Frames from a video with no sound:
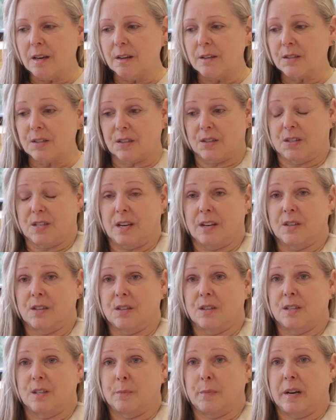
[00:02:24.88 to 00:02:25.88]
Success
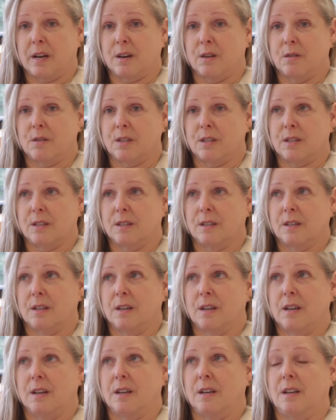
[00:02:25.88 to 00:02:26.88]
is about
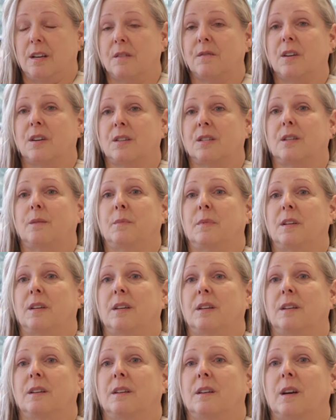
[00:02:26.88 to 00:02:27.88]
giving
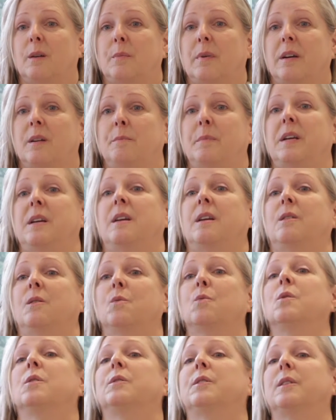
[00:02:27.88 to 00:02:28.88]
something, about making the
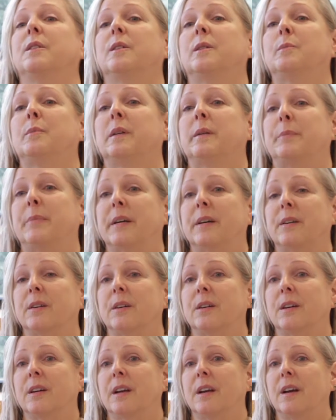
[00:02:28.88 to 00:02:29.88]
world a little bit
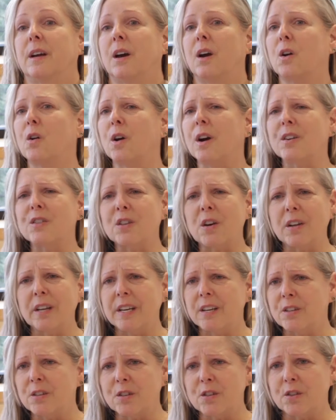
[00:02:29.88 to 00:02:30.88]
better across all
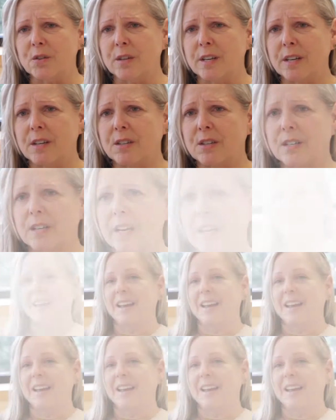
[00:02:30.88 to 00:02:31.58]
industries.